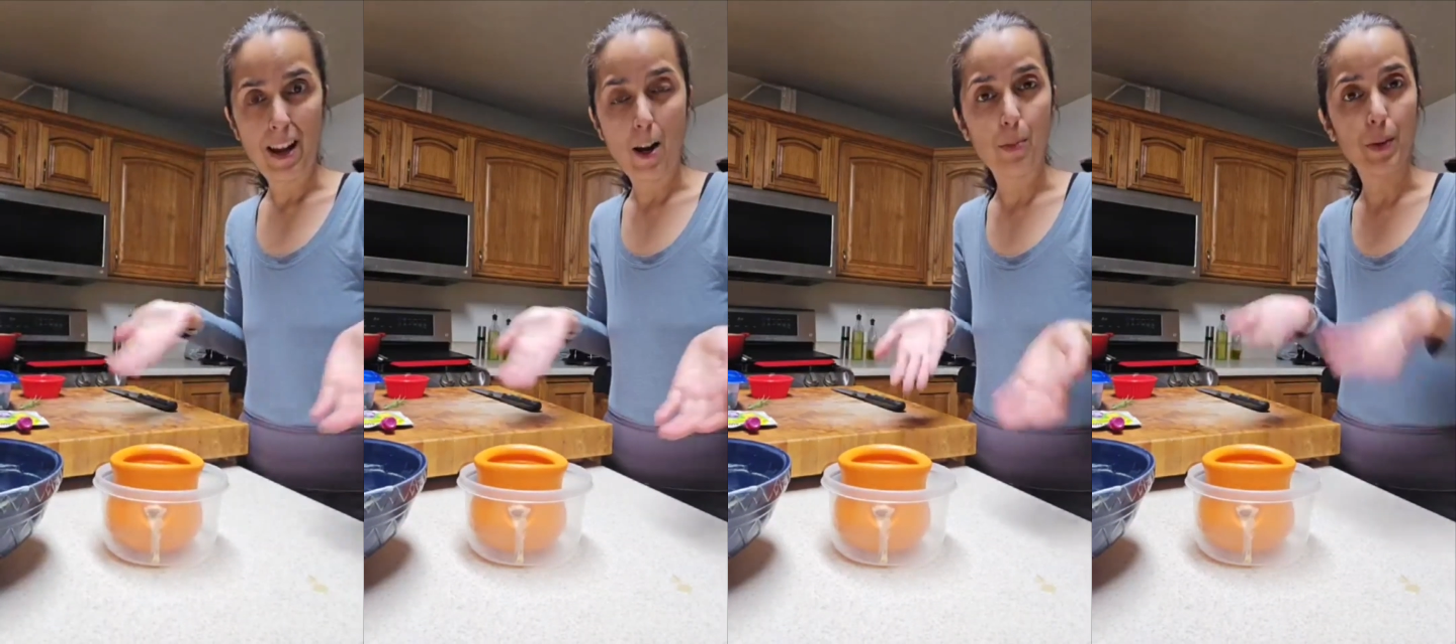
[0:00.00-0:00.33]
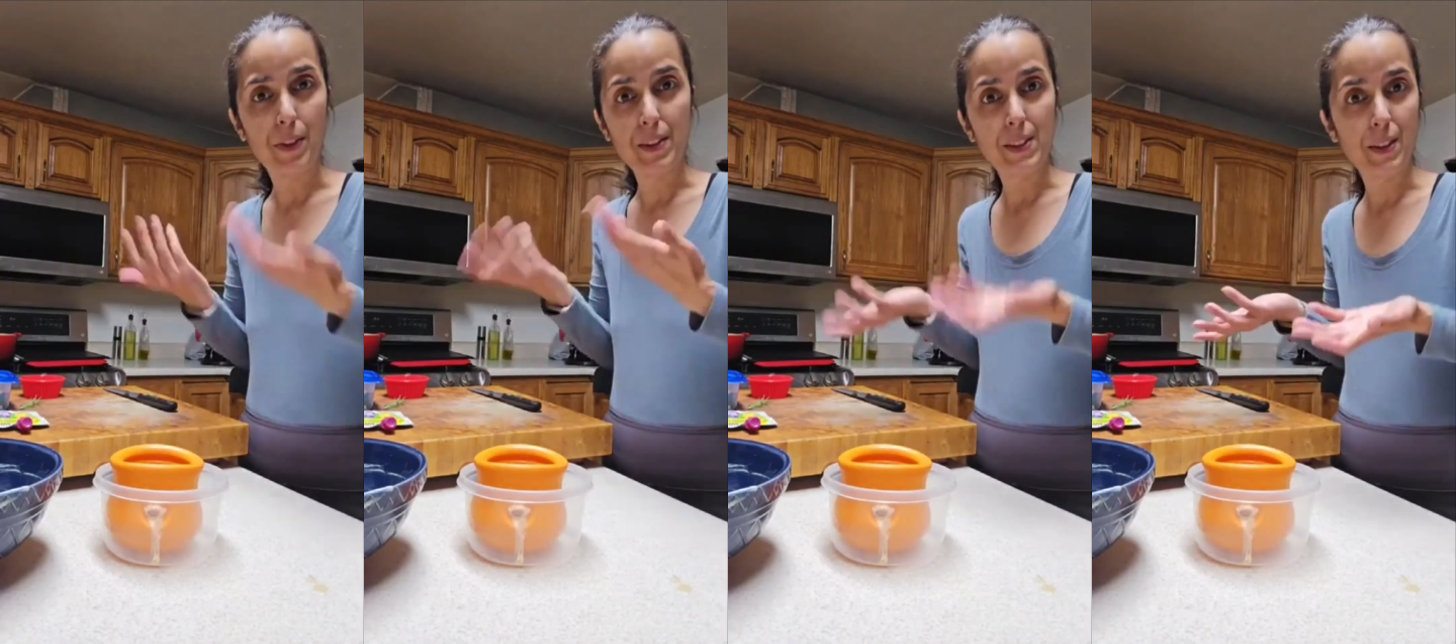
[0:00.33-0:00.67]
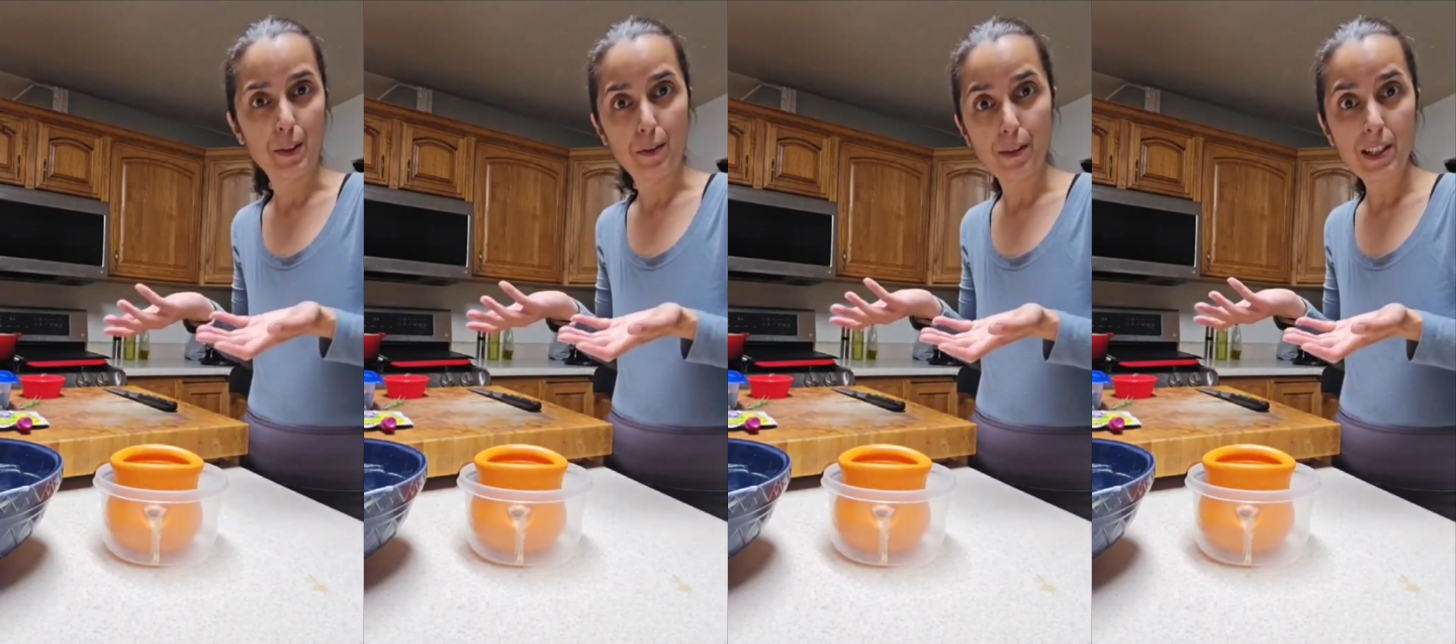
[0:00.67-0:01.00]
I'll put this
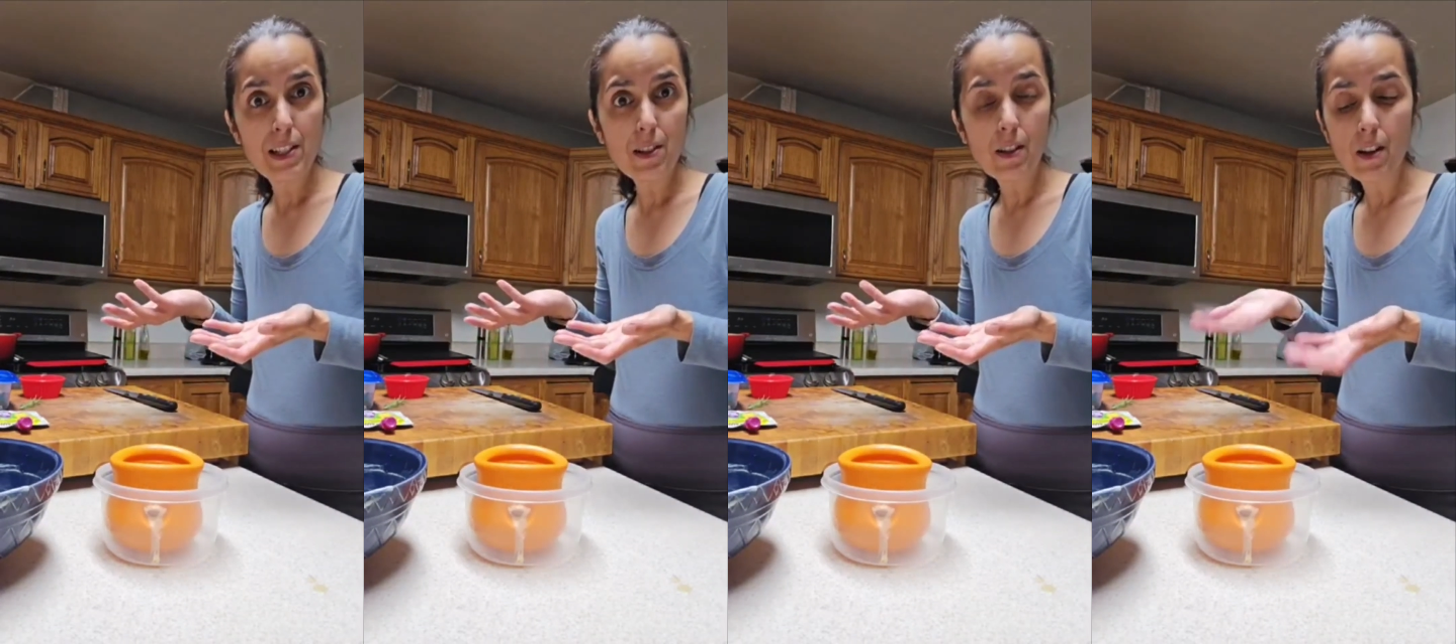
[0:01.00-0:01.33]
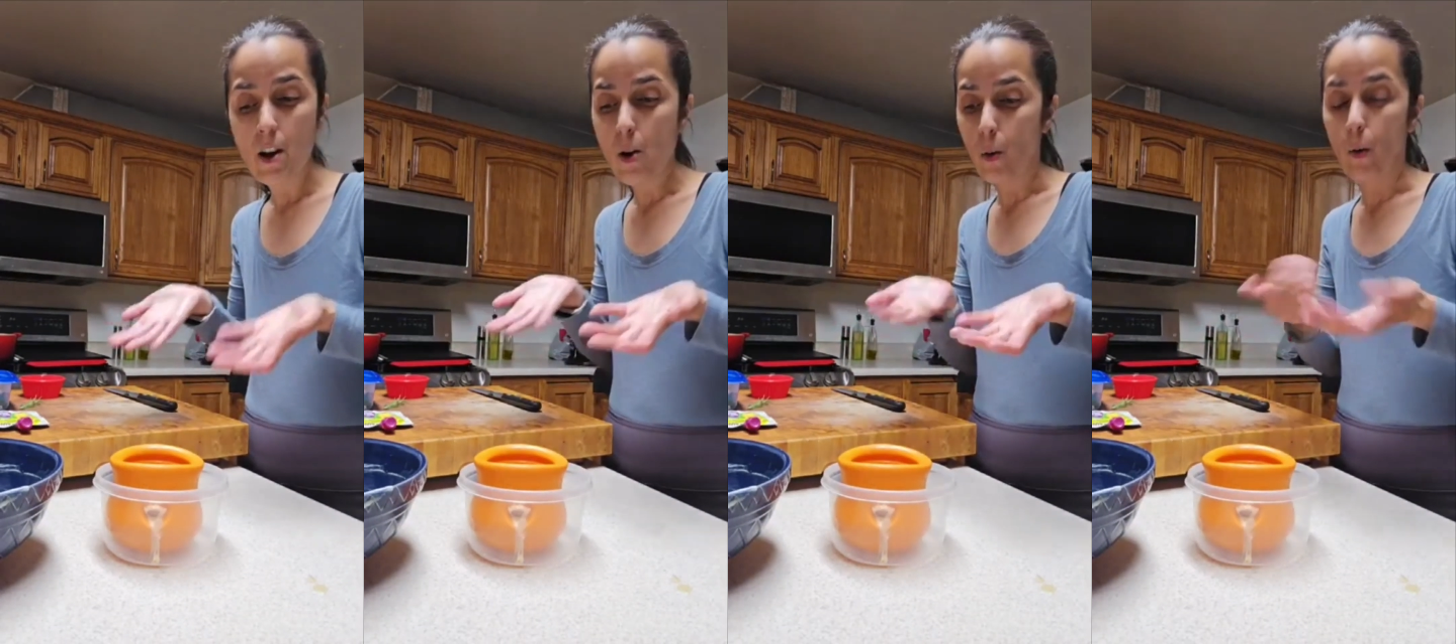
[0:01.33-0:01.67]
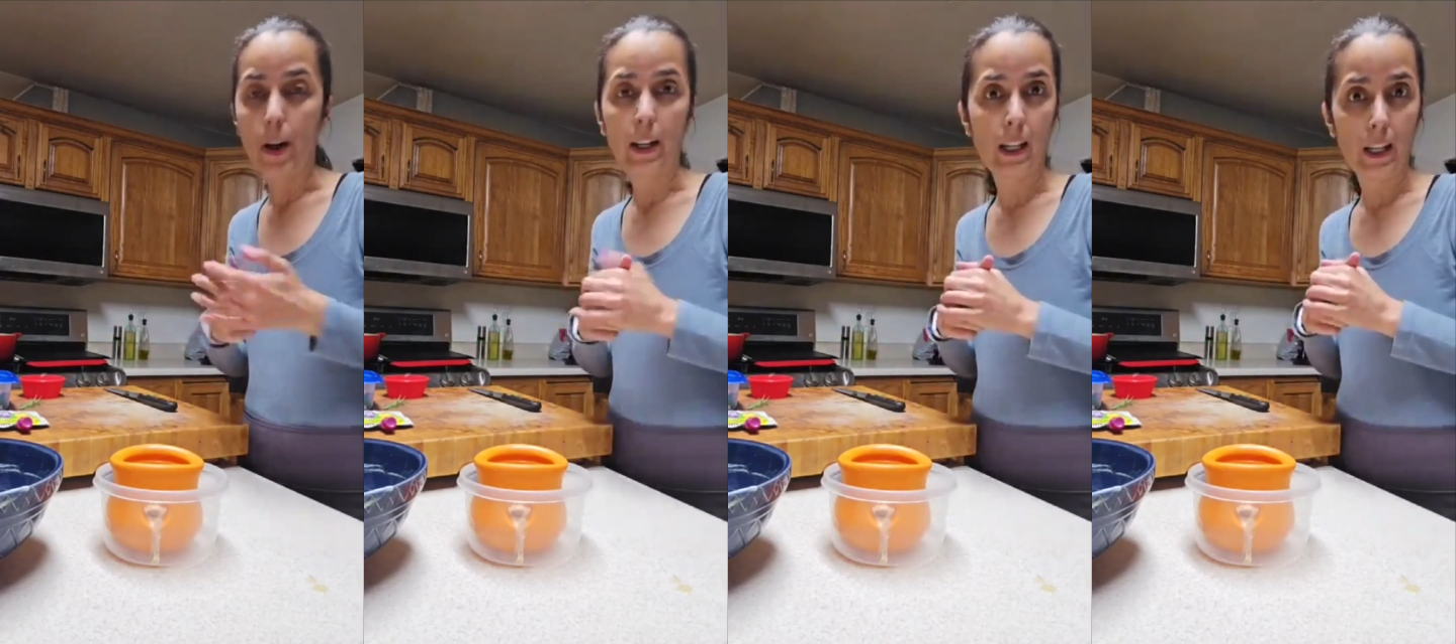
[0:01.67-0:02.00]
in the freezer,
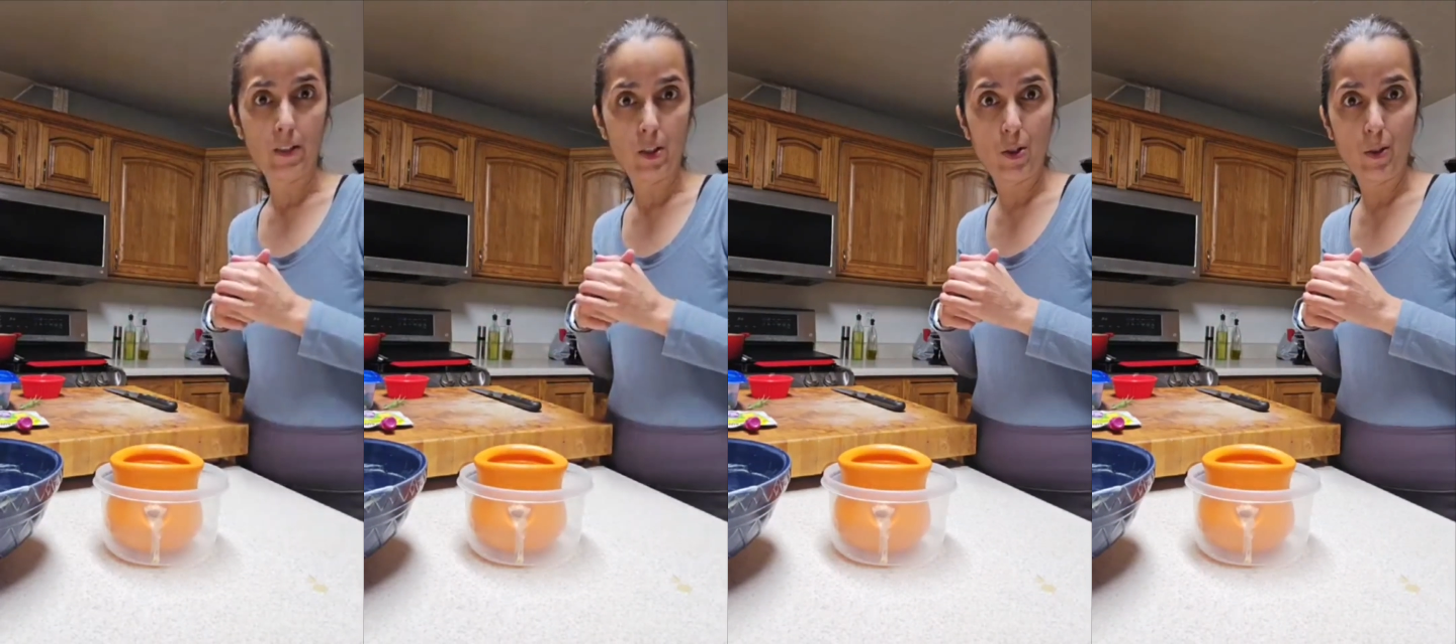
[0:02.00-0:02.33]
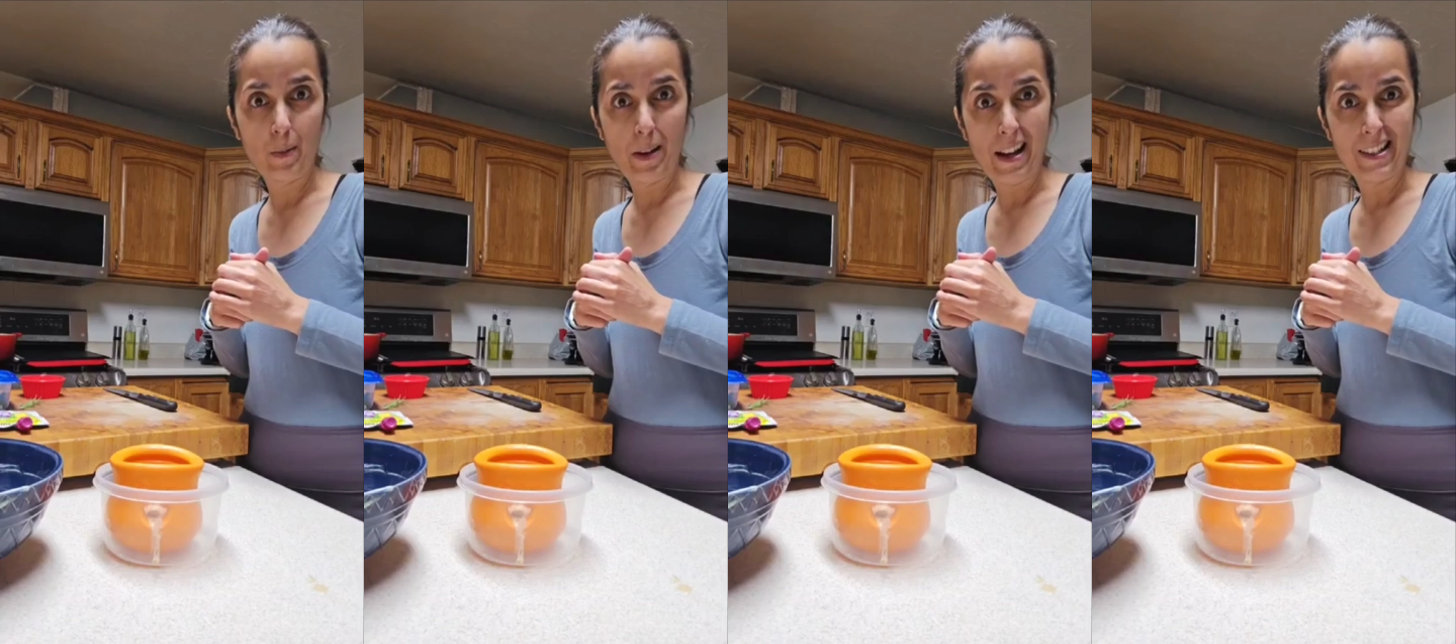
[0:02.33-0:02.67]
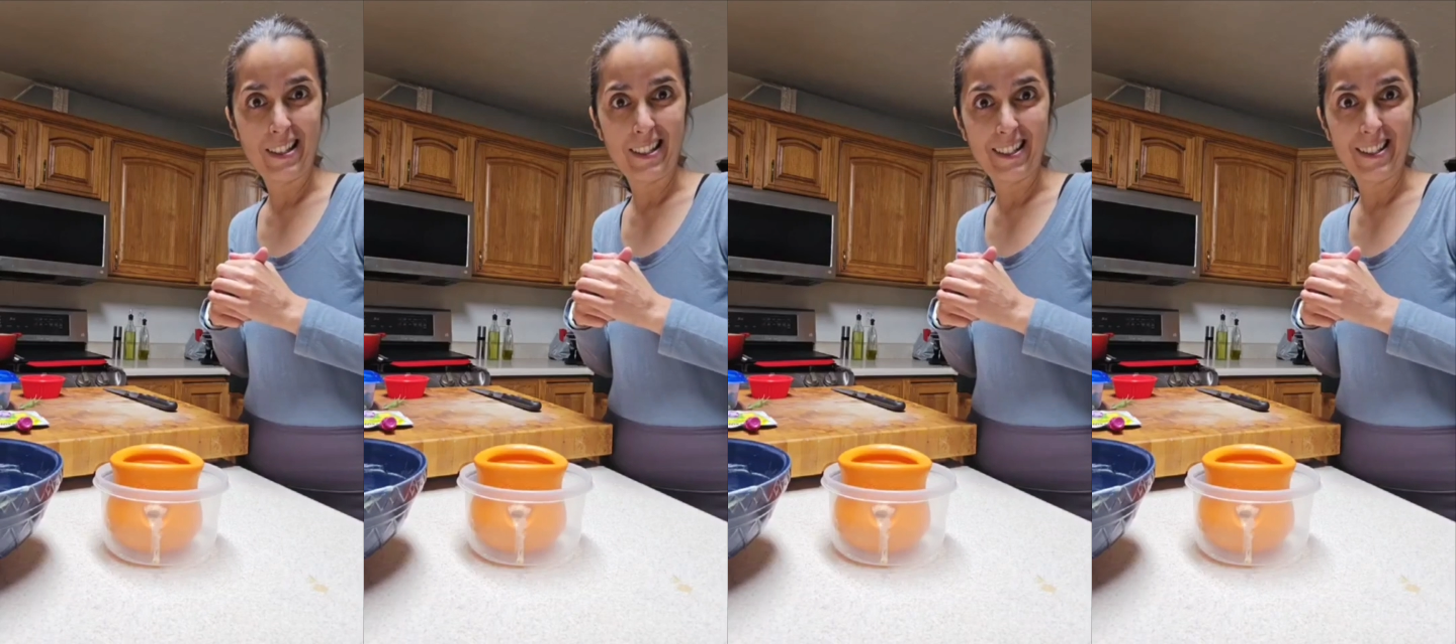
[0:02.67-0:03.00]
or I can give it to him
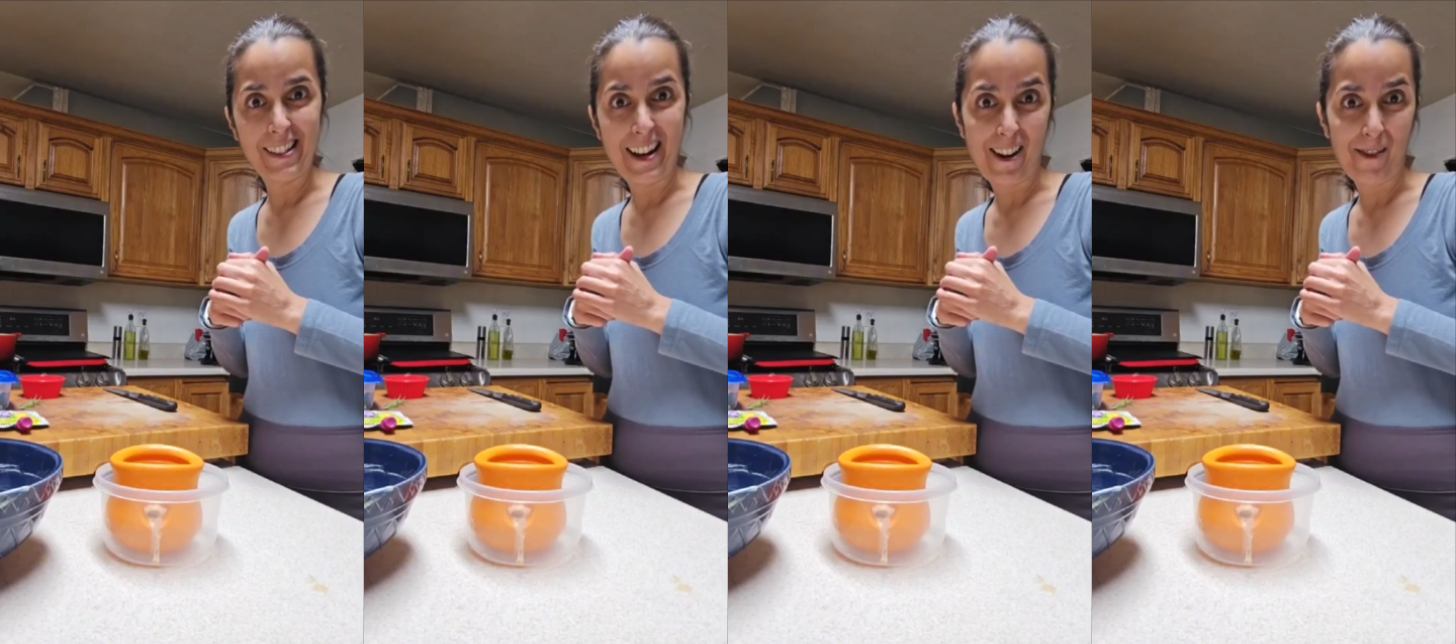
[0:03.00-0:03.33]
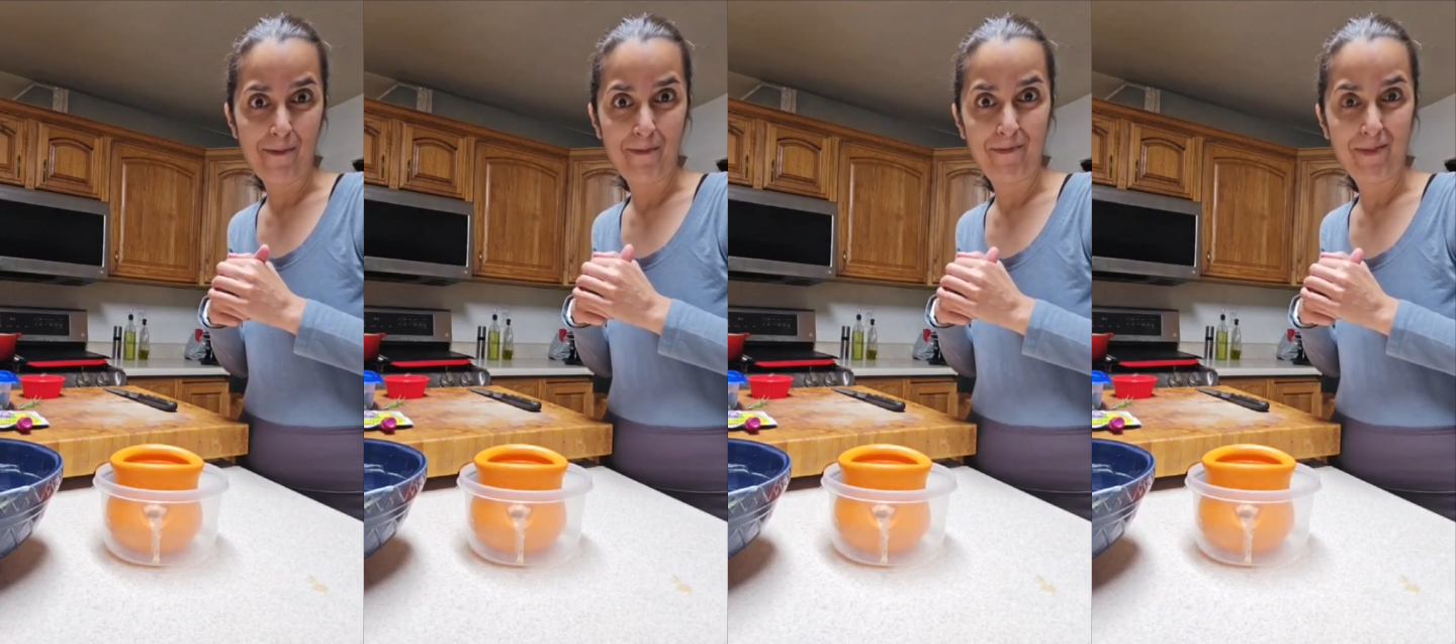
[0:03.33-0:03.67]
as is now.